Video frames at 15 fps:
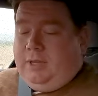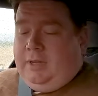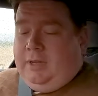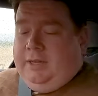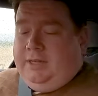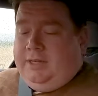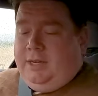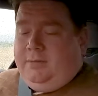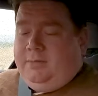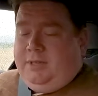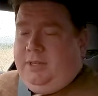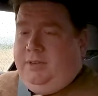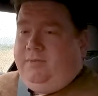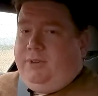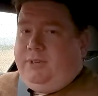in terms
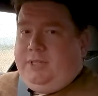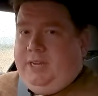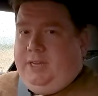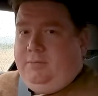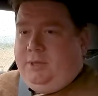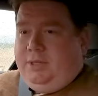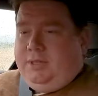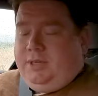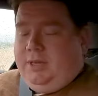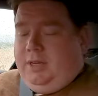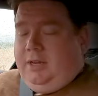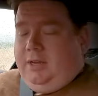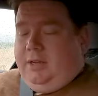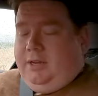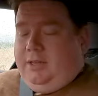of the infotainment,
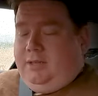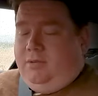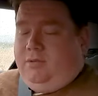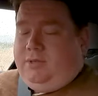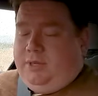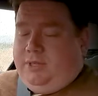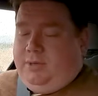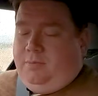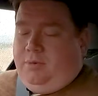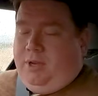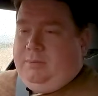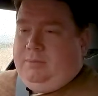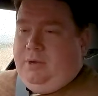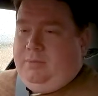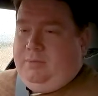is also
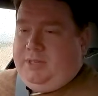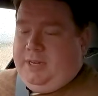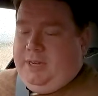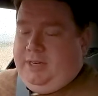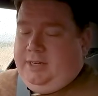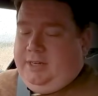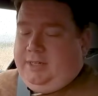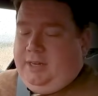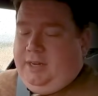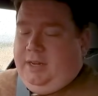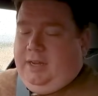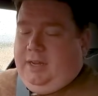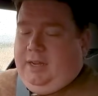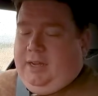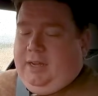supplied by Mercedes,
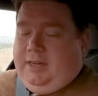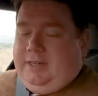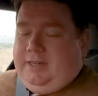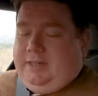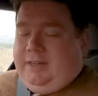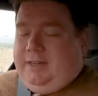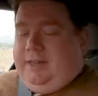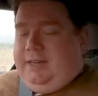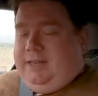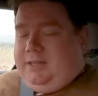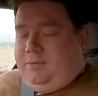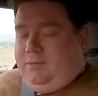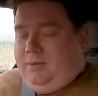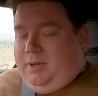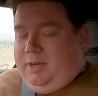and
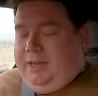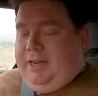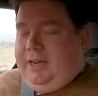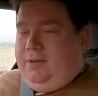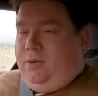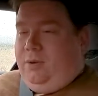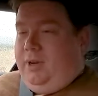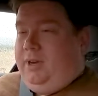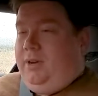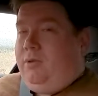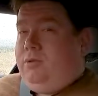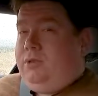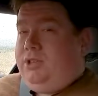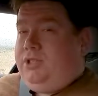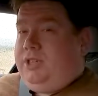it's again quite an
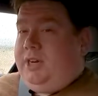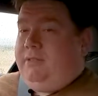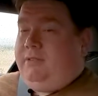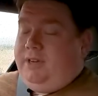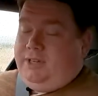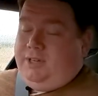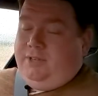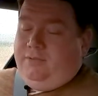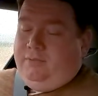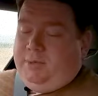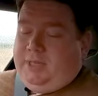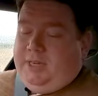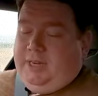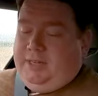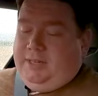older generation of
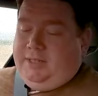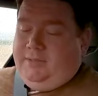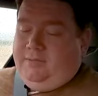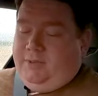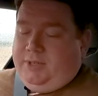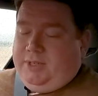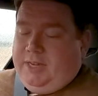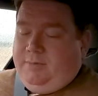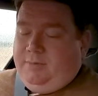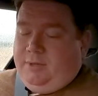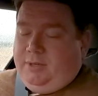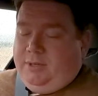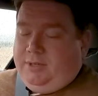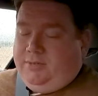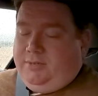Mercedes
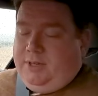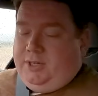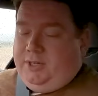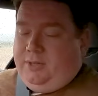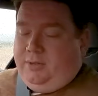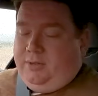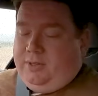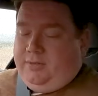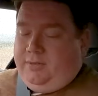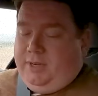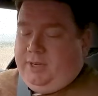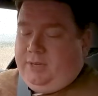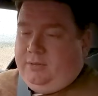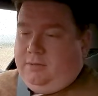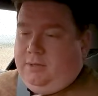infotainment that's featured on this
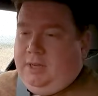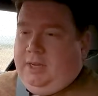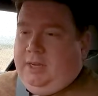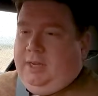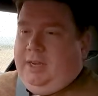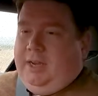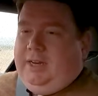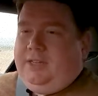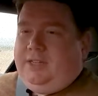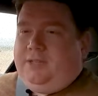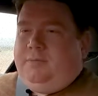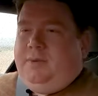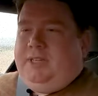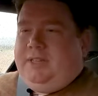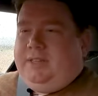vehicle, and it
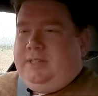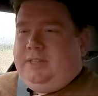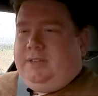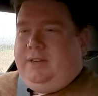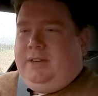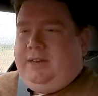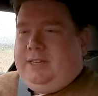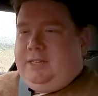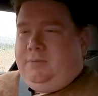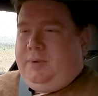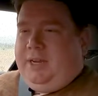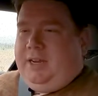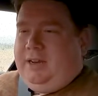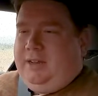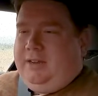just means that things are a little
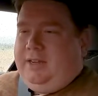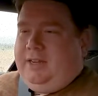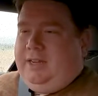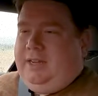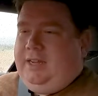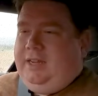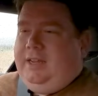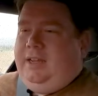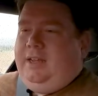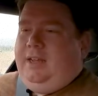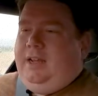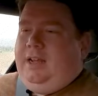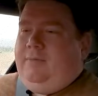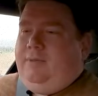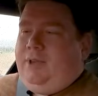bit clunky.
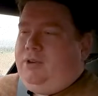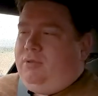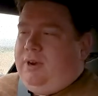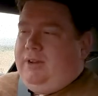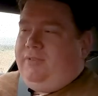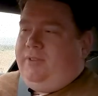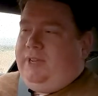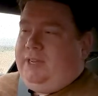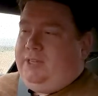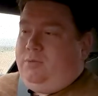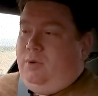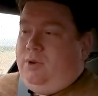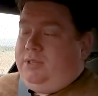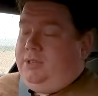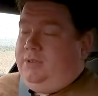The graphics,
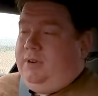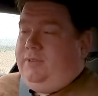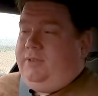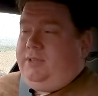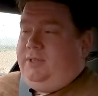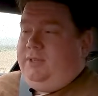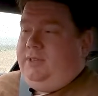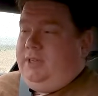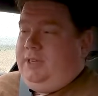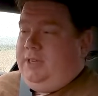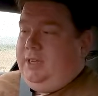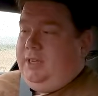whilst the graphics on the